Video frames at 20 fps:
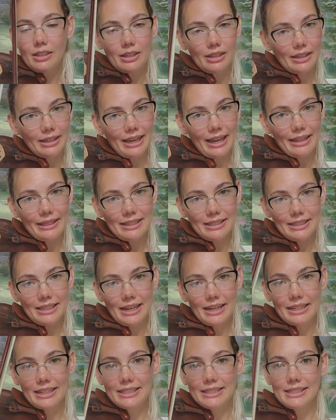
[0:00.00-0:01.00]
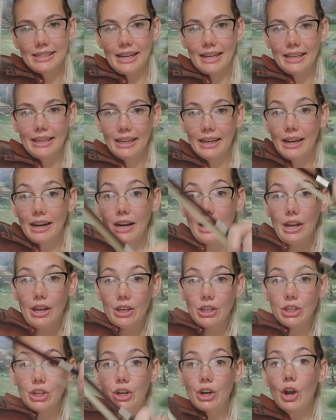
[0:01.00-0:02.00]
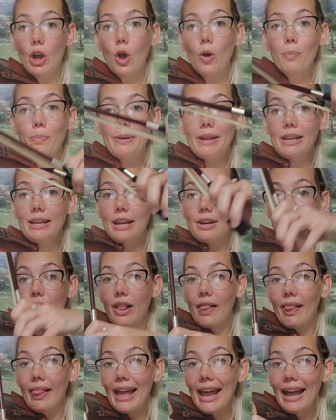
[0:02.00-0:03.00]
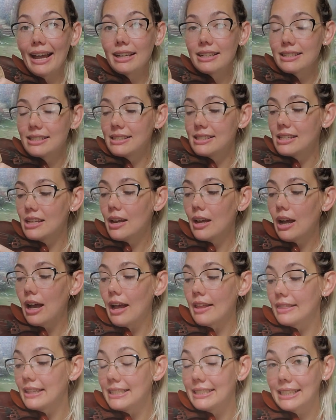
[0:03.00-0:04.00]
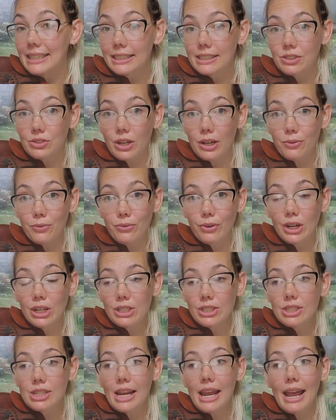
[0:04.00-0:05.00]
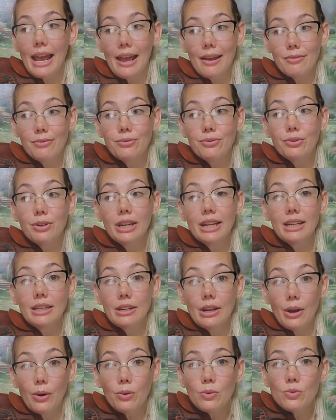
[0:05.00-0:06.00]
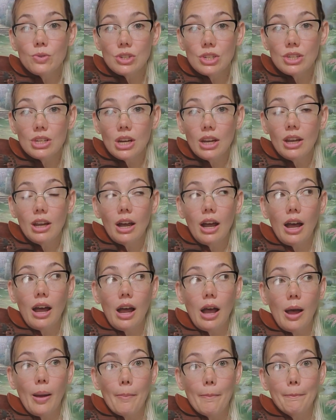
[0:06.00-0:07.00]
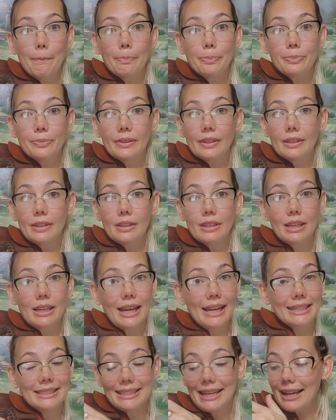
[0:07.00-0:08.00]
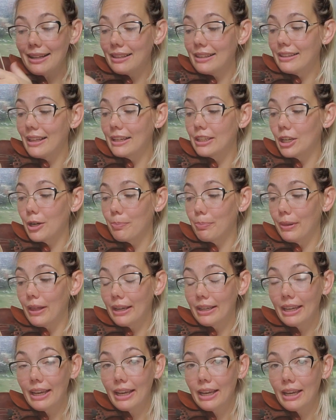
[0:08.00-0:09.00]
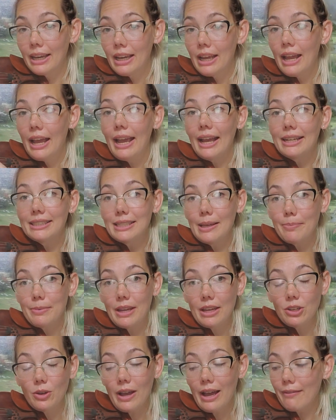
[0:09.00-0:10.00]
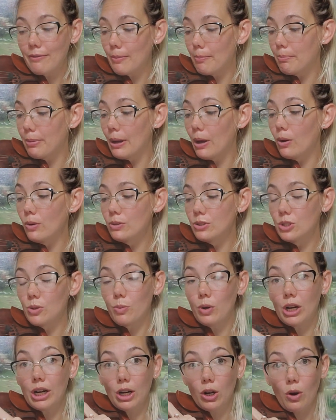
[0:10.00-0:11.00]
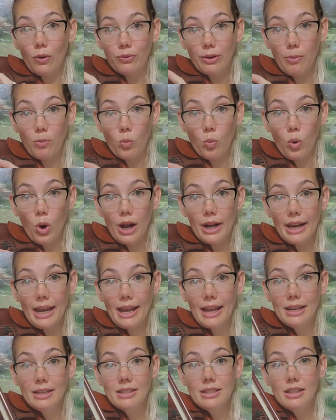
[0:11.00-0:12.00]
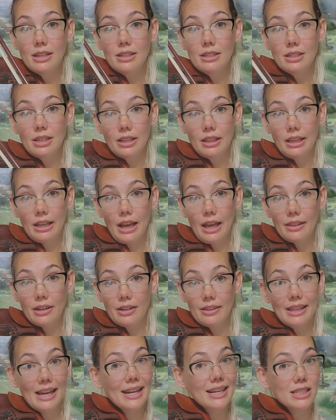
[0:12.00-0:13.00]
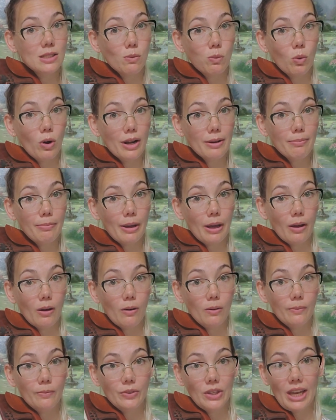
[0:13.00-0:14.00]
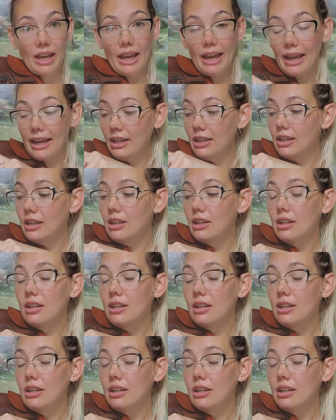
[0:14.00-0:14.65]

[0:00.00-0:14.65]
Again, this hand can stay here. You're open and relaxed on the D string first. Every note, exactly like you're plucking, except now you have a bow, so we're gonna go from one end to the other. That is one bow, okay?